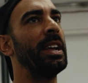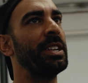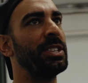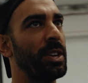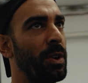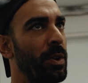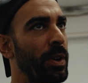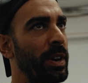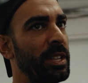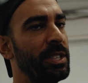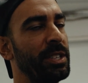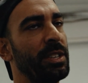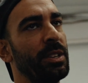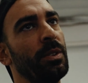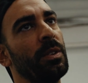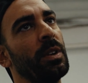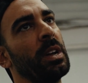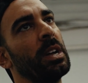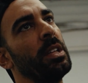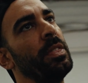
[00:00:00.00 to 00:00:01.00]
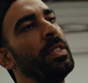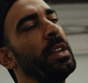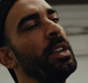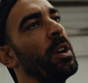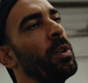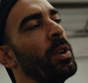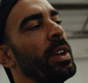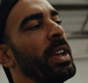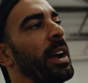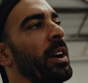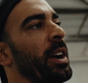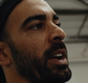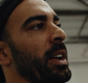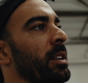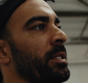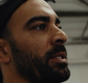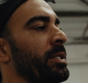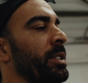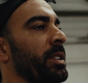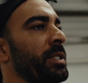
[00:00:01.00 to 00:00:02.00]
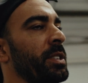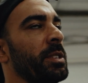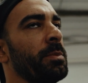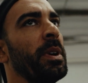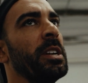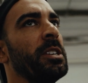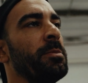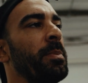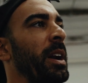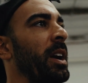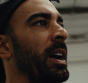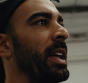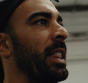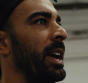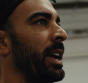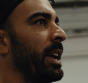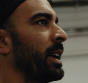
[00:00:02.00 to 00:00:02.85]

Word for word: he's going into uh, the yoke carry. So this is much better. I like